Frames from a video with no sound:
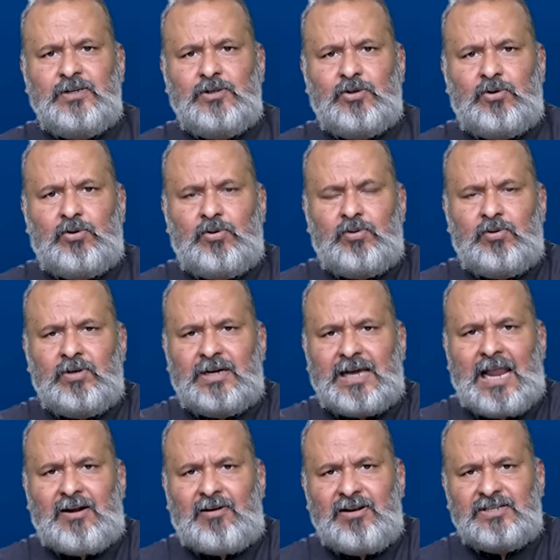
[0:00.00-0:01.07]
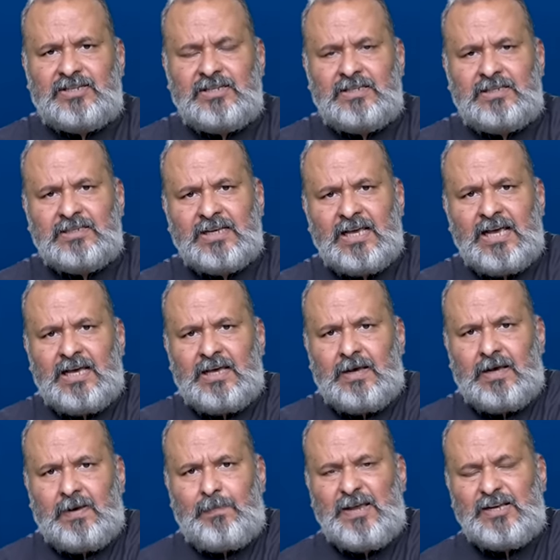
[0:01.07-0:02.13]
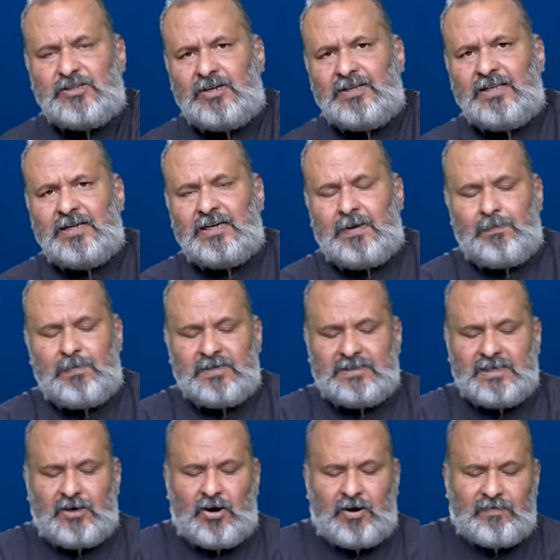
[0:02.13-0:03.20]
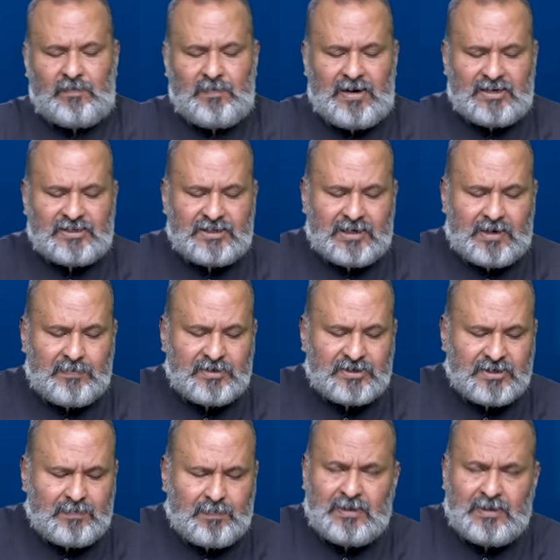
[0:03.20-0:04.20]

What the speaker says: So calculations based on the numbers they got from Election Commission,